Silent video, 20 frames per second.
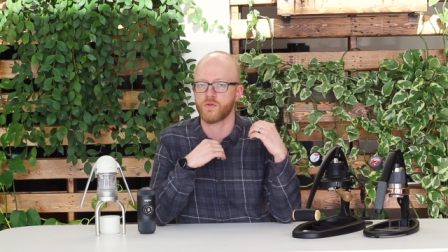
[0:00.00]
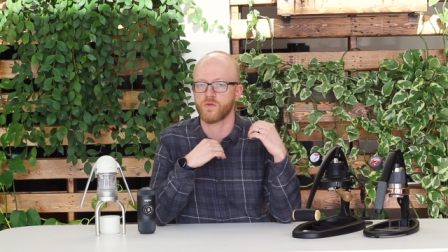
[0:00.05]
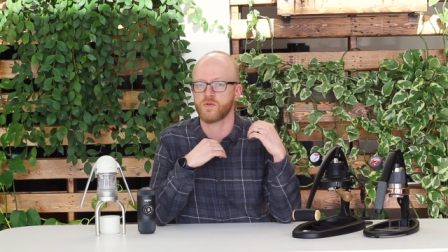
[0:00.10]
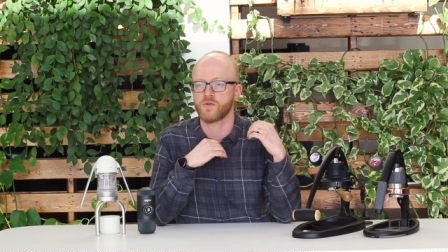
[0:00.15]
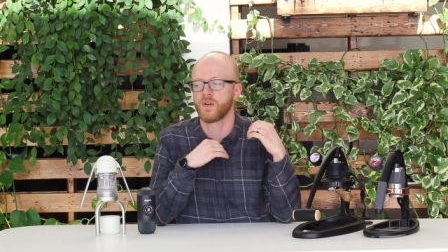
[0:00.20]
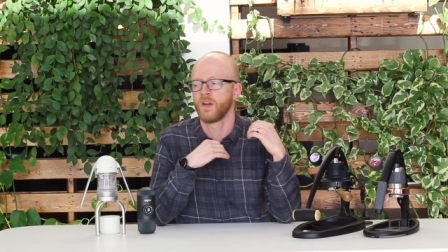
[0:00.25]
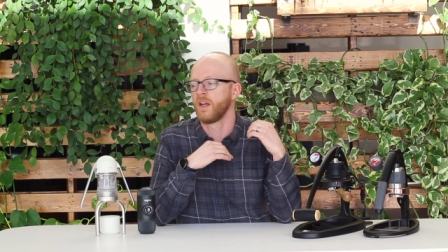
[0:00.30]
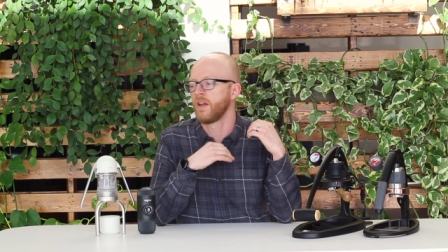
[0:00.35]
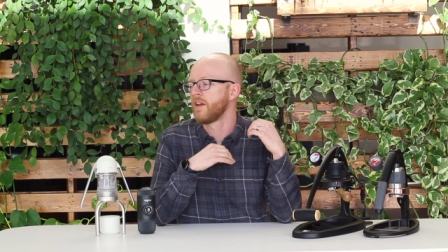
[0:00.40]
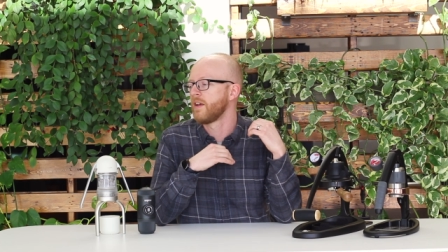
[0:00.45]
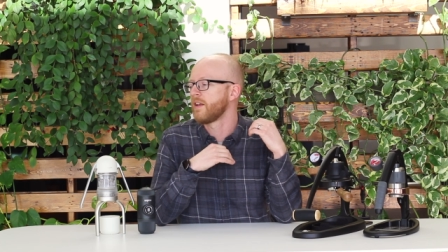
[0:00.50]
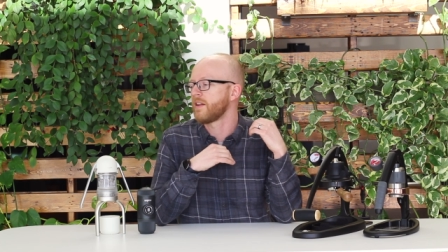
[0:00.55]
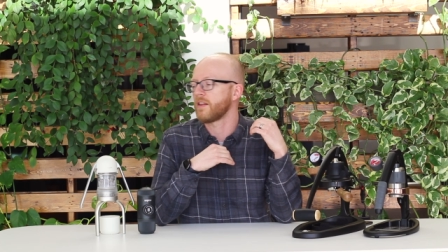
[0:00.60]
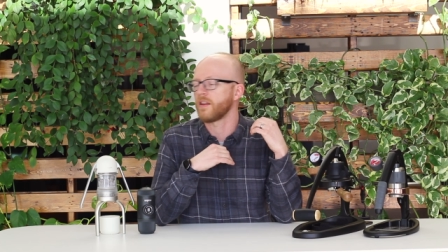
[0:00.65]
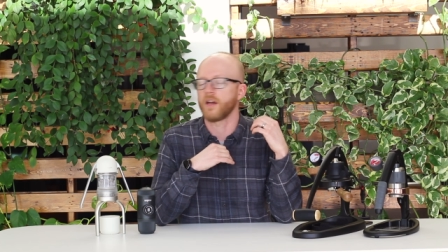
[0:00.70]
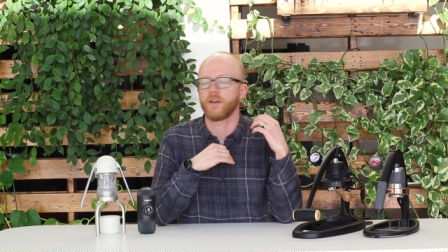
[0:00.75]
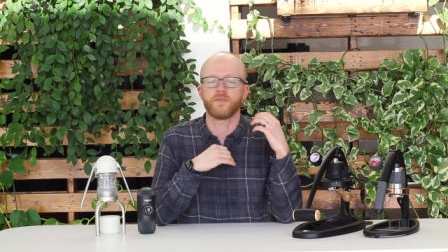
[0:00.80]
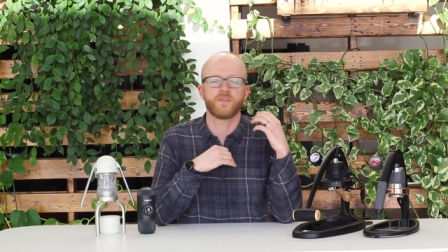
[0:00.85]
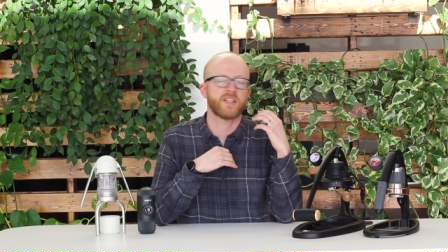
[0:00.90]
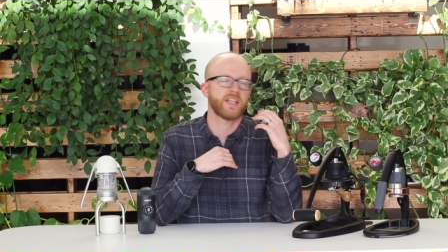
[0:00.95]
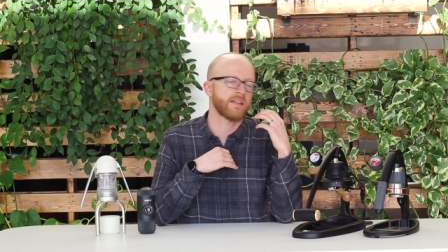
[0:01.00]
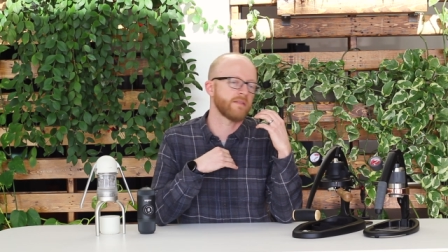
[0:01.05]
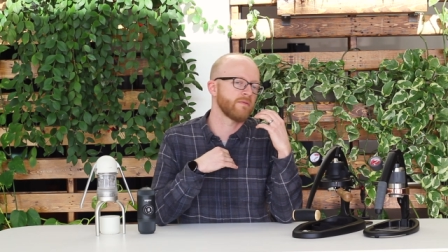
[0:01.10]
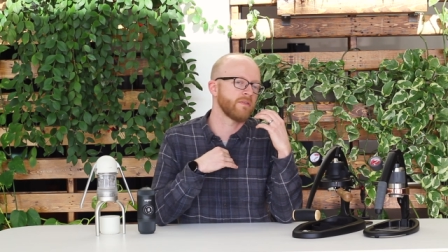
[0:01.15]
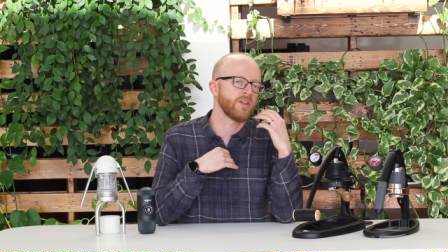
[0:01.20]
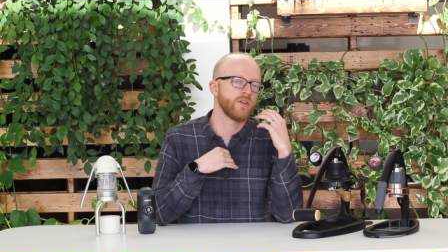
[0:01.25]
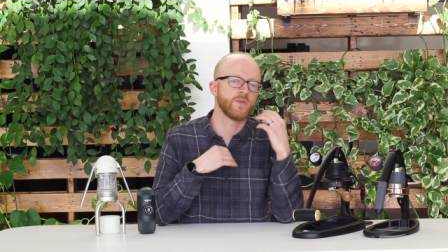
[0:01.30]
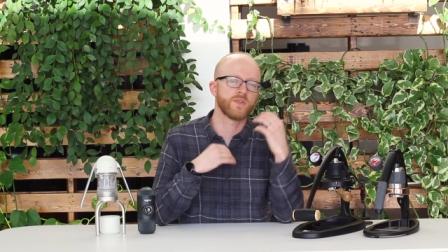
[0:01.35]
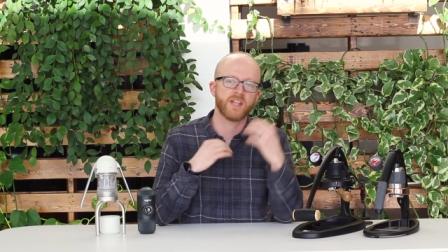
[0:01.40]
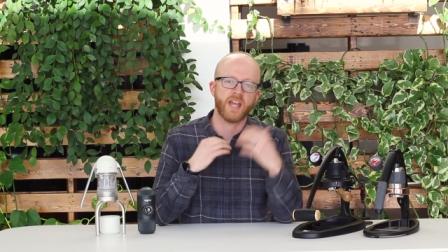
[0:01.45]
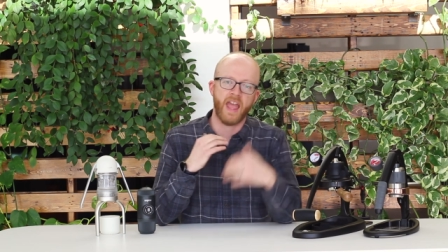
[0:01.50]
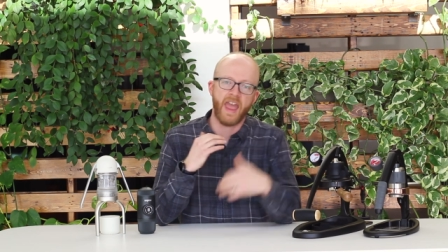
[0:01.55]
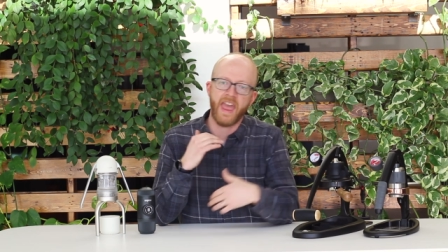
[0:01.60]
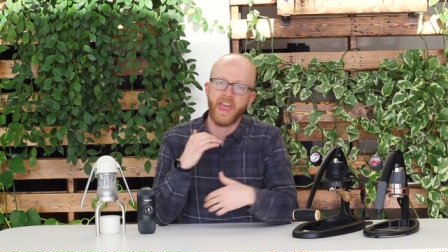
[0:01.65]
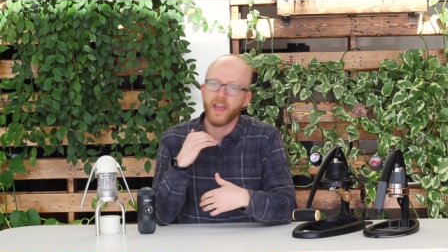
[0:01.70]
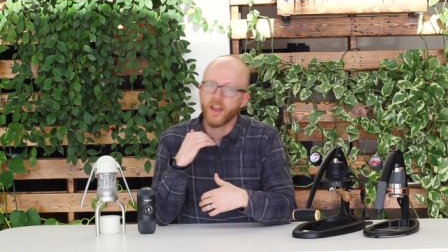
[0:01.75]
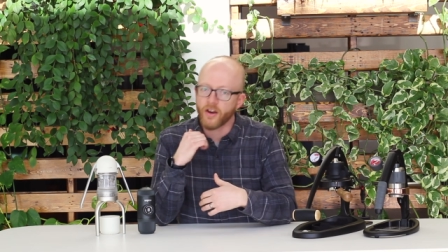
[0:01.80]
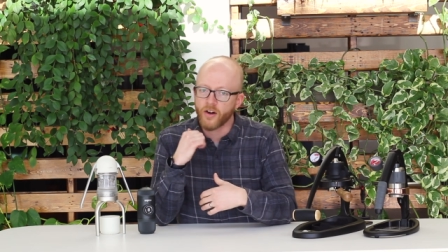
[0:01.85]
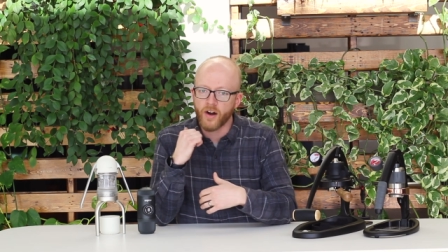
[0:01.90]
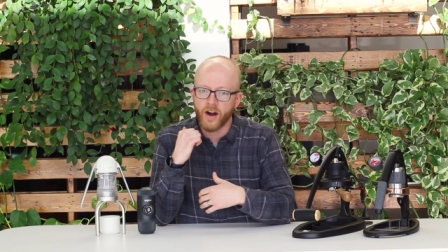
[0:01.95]
who loves using a
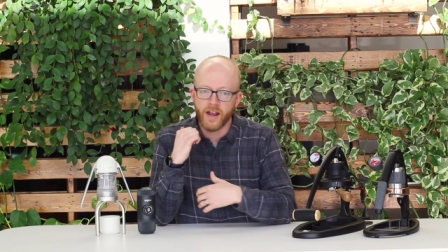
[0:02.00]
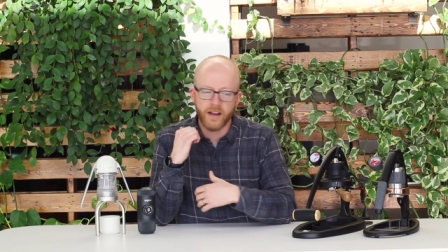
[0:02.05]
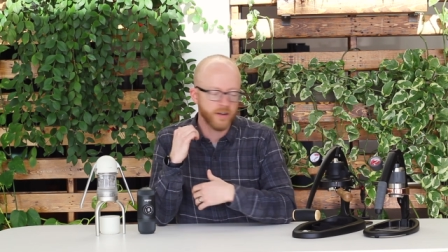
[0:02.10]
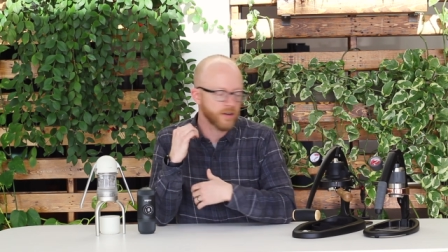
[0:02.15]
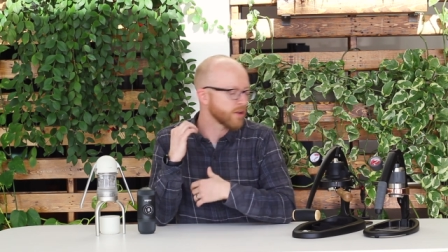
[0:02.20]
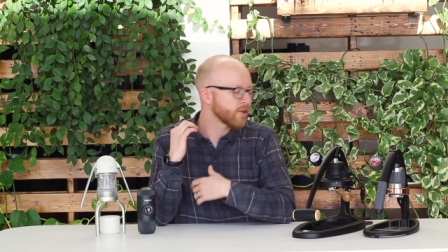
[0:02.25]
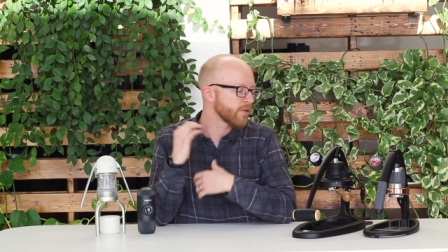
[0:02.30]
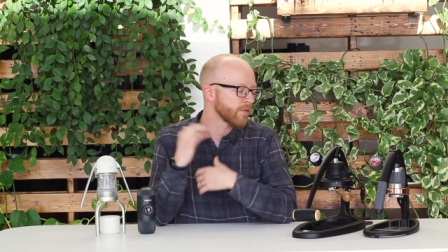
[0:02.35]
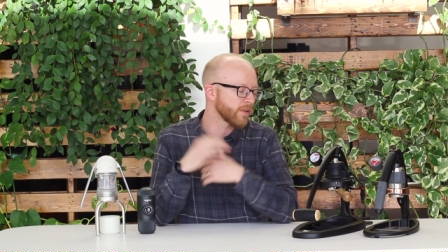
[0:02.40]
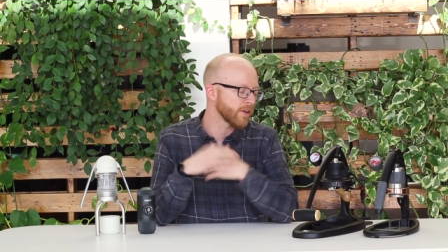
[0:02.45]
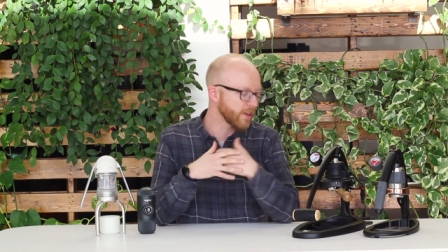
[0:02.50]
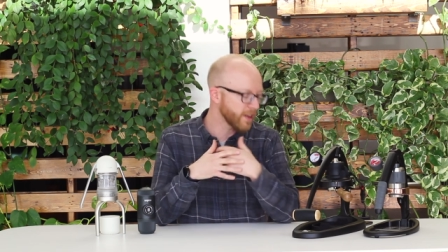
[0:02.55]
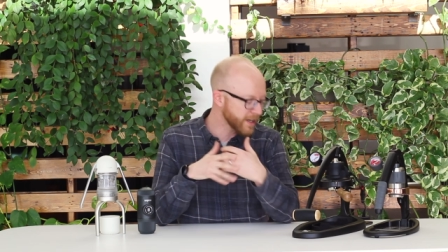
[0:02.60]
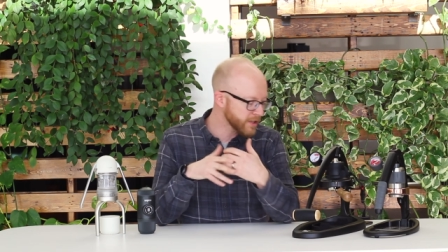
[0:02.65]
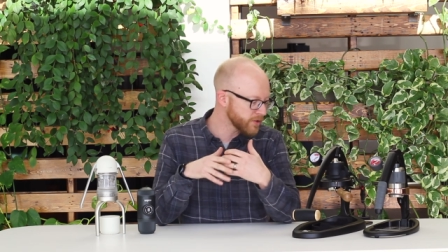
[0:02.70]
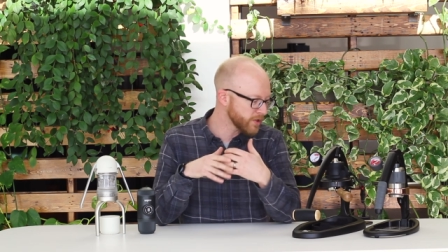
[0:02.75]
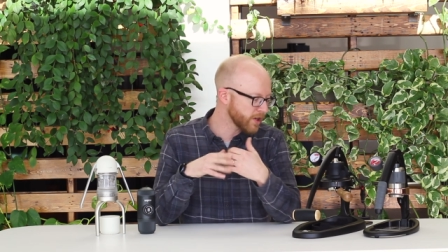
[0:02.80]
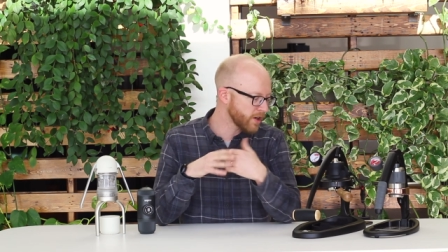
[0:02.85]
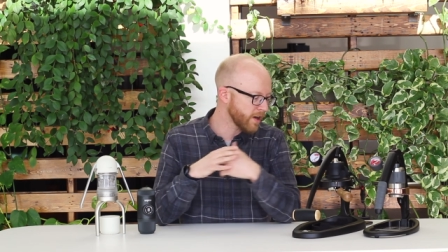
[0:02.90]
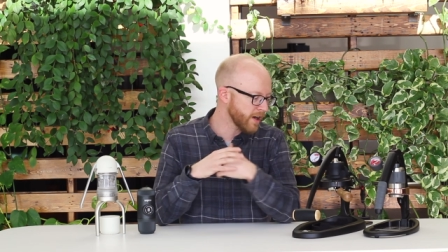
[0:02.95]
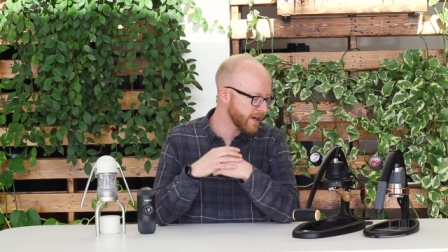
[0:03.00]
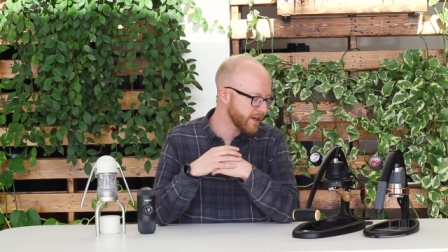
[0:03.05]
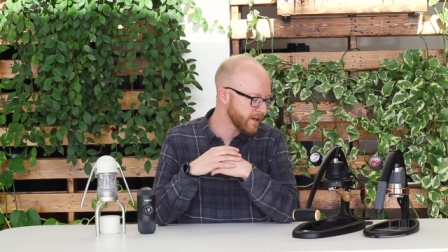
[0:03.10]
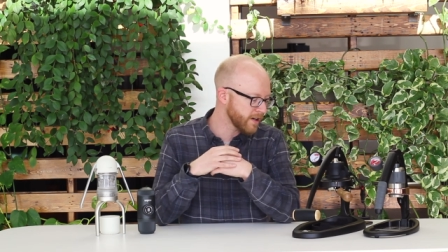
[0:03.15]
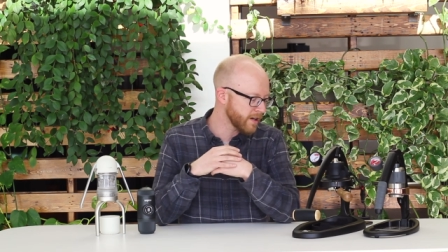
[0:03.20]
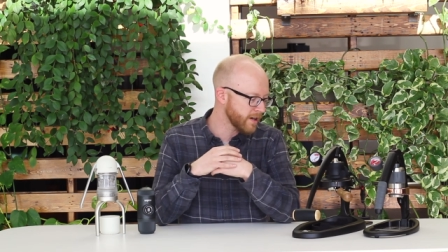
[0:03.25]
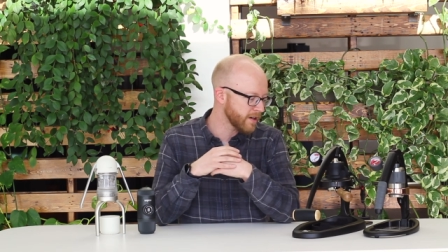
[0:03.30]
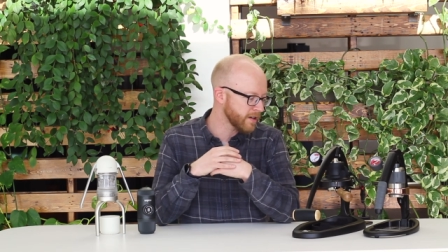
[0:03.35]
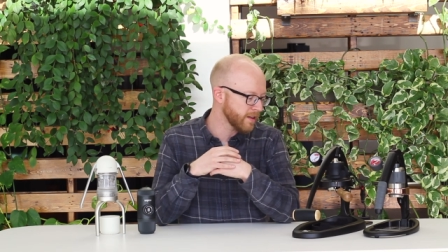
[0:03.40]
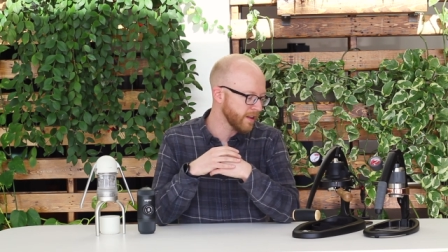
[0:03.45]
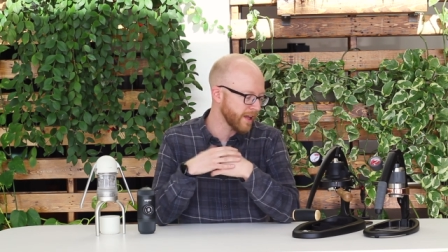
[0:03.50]
hand grinder over electric grinder